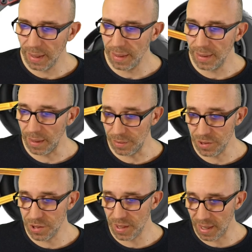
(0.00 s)
Now
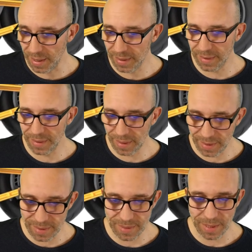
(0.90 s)
check
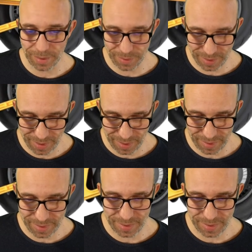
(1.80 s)
this out, guys.